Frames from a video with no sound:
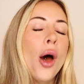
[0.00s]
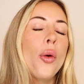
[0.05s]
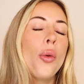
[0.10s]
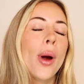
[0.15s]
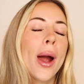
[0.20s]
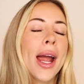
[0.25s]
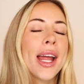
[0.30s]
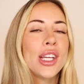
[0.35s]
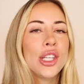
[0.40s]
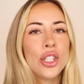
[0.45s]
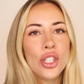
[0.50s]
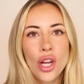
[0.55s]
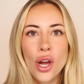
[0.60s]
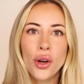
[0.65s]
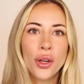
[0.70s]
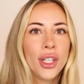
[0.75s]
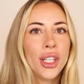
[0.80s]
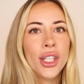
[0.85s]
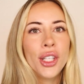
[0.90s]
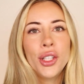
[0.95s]
where I
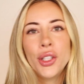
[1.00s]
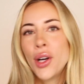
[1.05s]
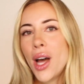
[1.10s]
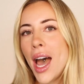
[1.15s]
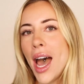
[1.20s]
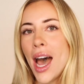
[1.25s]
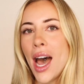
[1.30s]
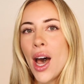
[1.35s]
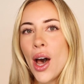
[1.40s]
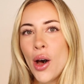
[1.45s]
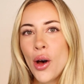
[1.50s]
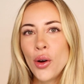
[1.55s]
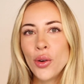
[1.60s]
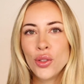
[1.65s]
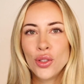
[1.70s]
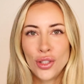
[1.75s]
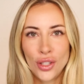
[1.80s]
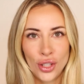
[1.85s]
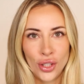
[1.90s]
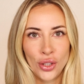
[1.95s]
show you
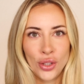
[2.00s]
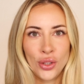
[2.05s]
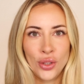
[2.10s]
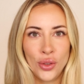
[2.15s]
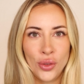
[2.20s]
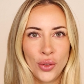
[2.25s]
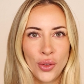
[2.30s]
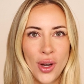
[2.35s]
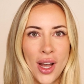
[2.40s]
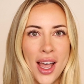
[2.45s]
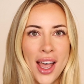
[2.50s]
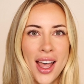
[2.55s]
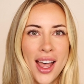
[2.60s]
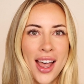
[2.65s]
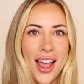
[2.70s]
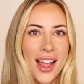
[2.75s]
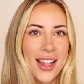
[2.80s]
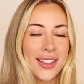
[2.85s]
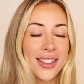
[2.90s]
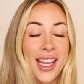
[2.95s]
how to
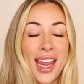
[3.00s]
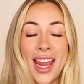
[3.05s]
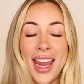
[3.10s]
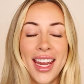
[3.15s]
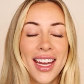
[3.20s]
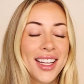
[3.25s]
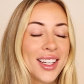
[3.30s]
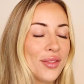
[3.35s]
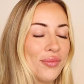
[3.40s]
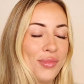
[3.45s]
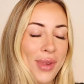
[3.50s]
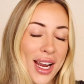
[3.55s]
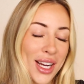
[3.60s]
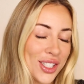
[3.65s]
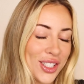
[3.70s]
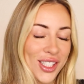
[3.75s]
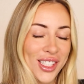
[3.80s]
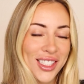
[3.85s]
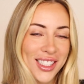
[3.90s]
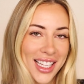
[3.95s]
take
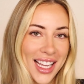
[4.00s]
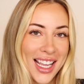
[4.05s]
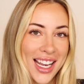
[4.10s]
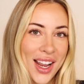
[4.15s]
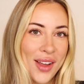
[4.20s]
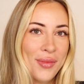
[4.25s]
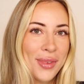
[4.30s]
pictures in